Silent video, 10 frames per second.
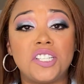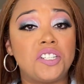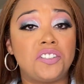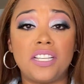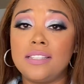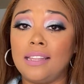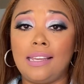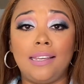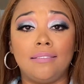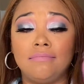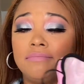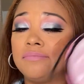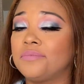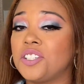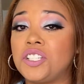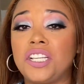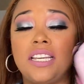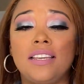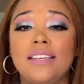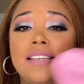she's clean.
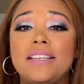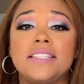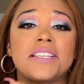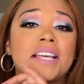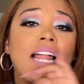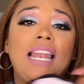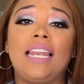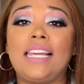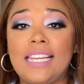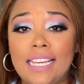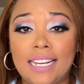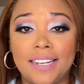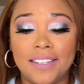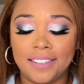She is clean.